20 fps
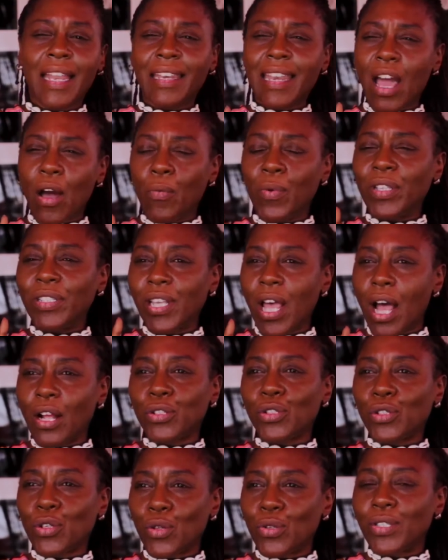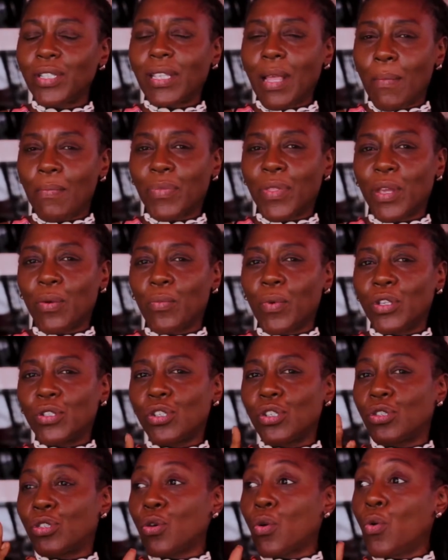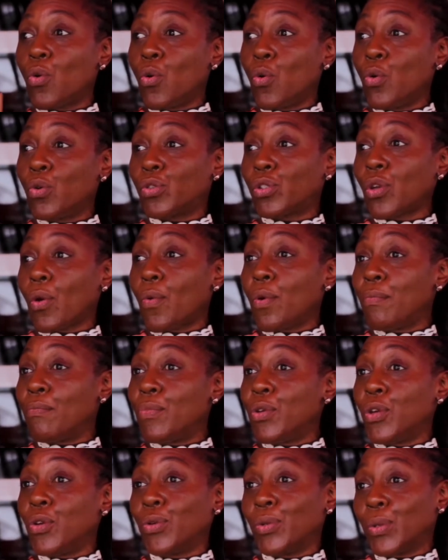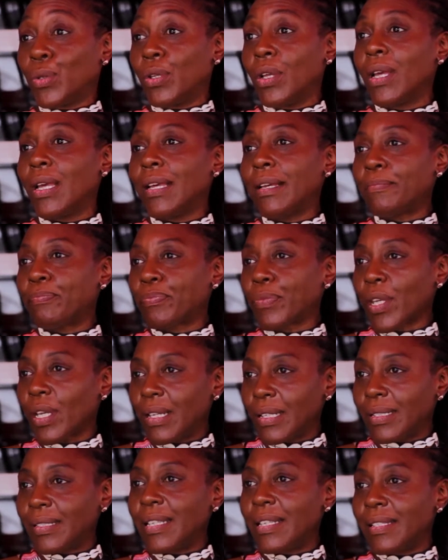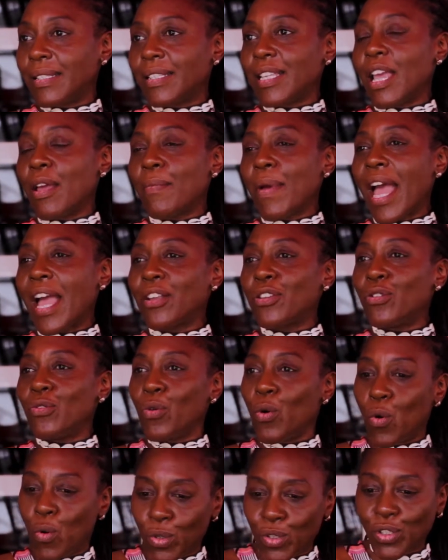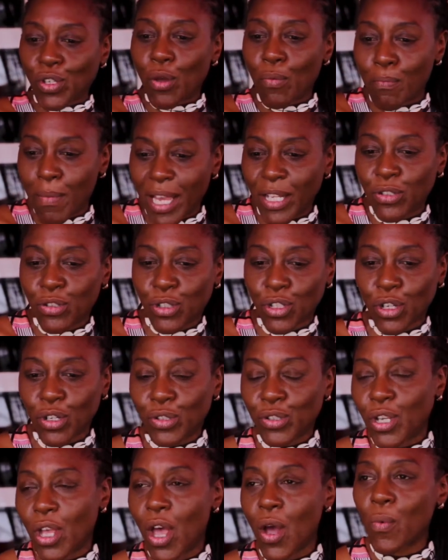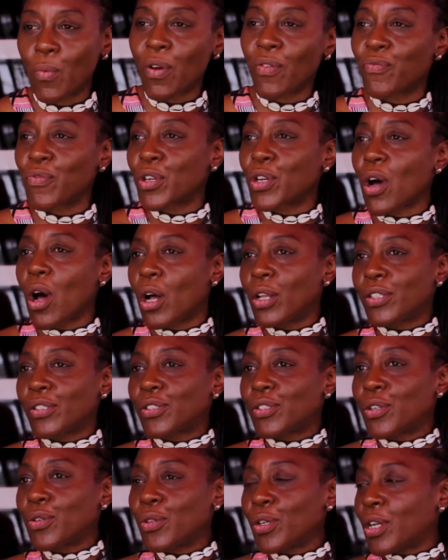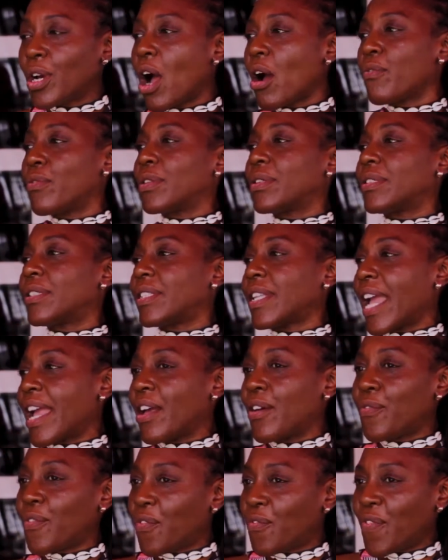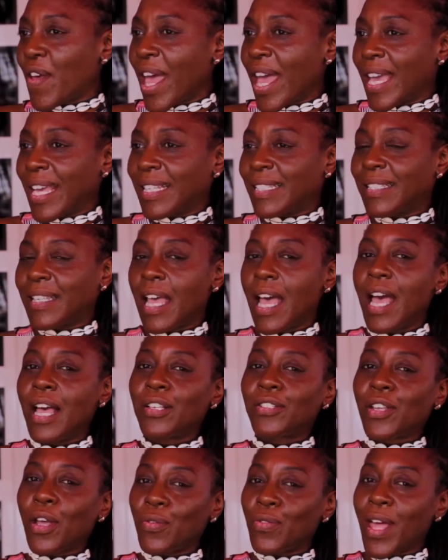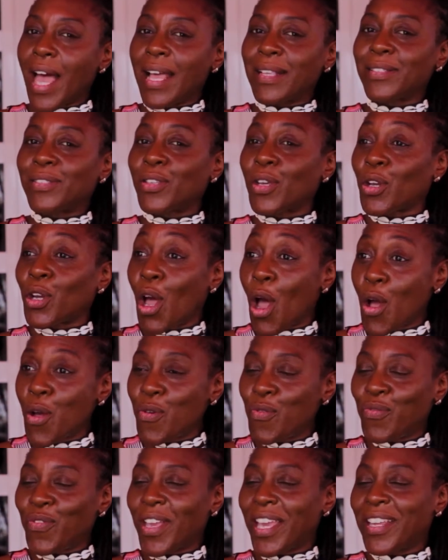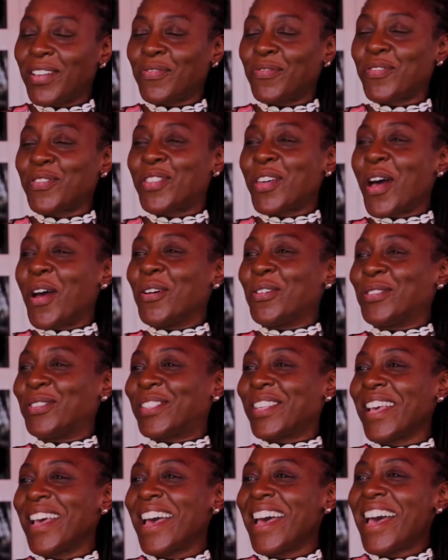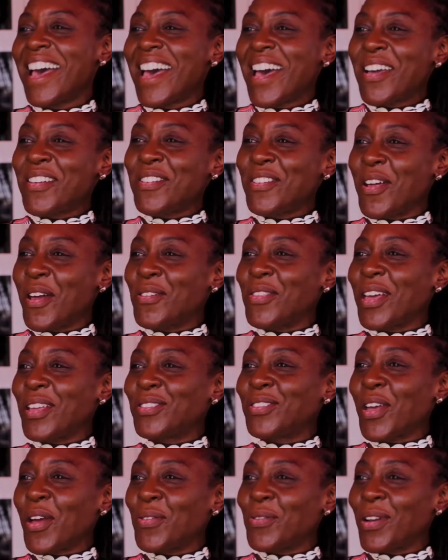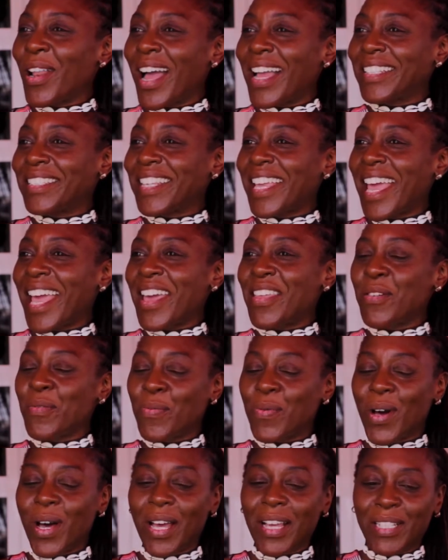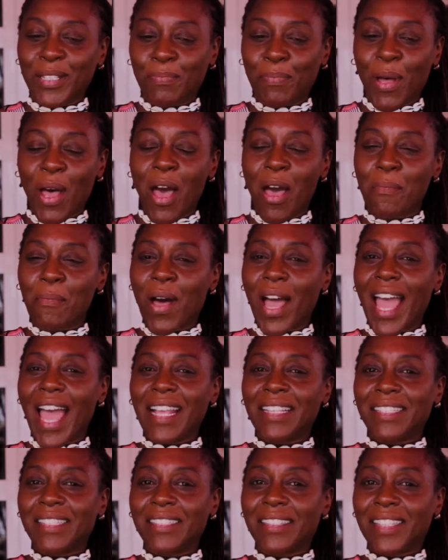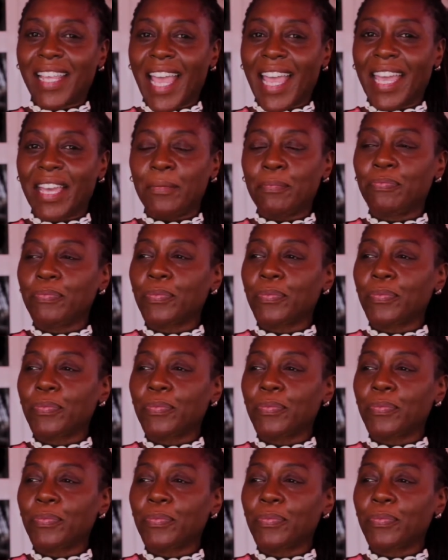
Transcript: Now, we touched on something which is the autoimmune system, and you also mentioned with regards to the current state of affairs. So that's COVID, for those that don't like to hear the words, but I had to say it.